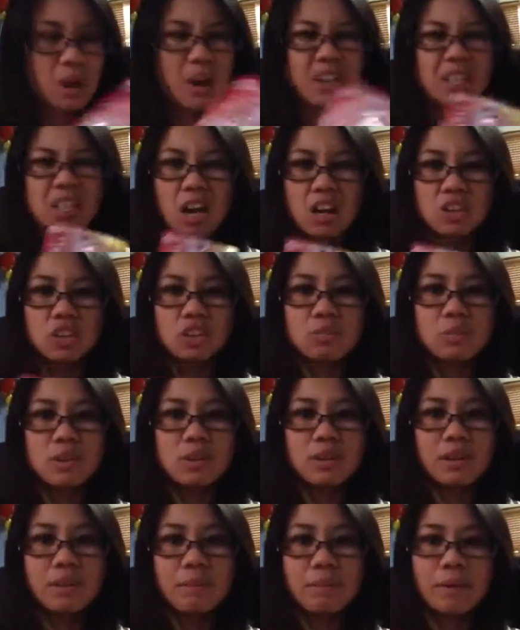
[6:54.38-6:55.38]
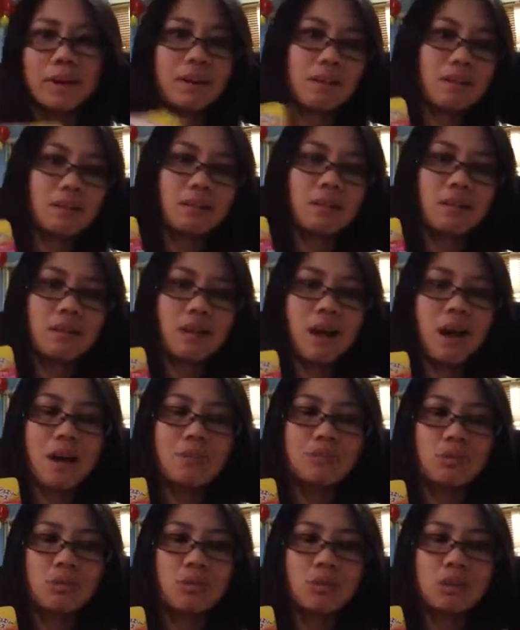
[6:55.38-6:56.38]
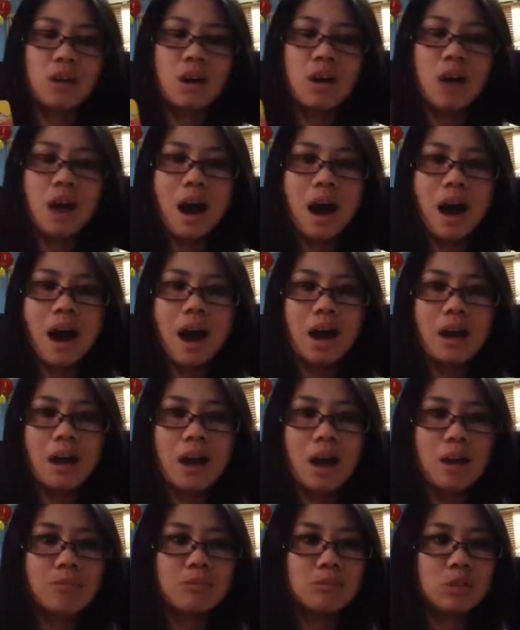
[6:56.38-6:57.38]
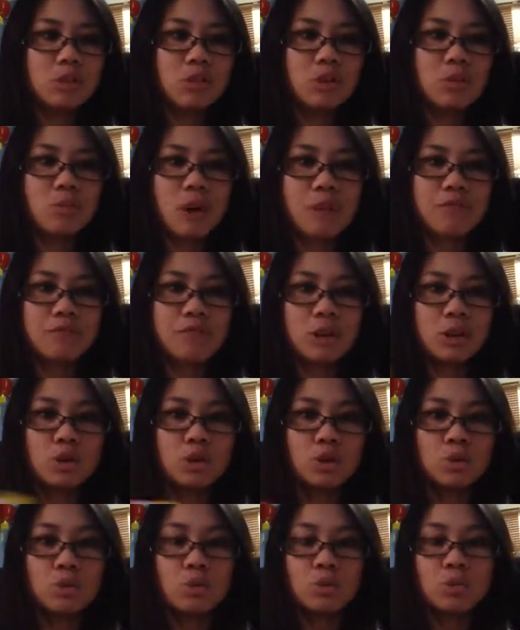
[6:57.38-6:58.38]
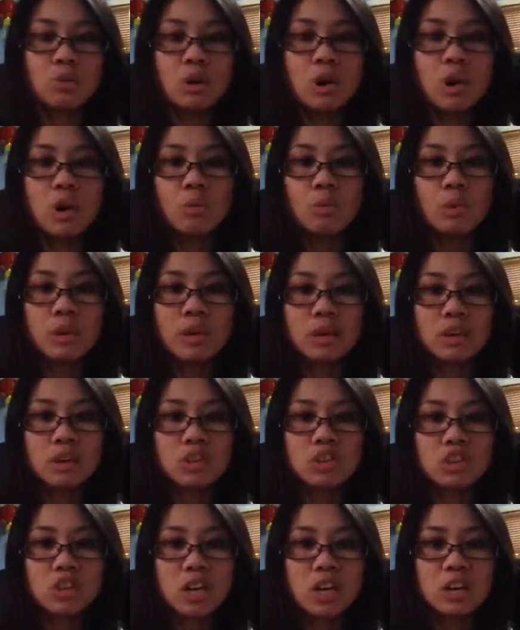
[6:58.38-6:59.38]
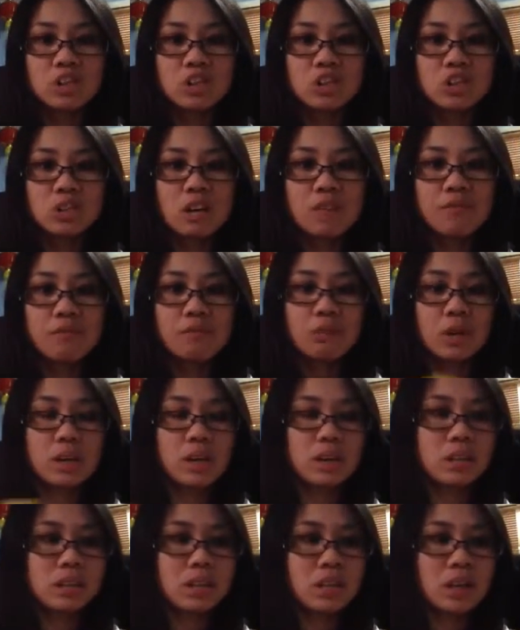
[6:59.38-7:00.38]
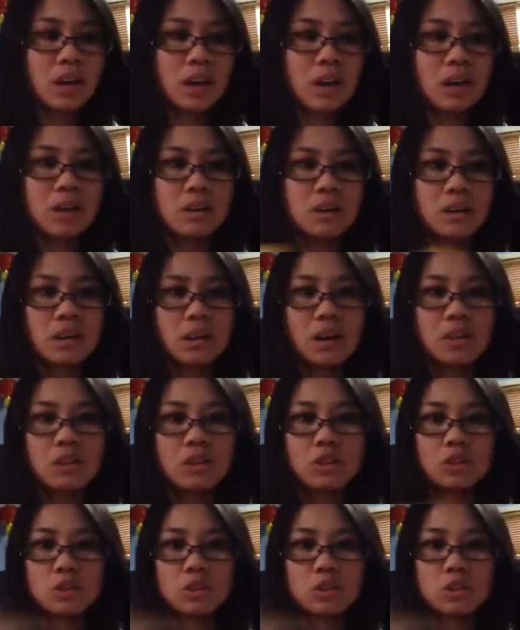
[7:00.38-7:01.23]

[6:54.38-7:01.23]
a touch bigger, but I thought, you know, my friend who we can exchange stuff, we can decant and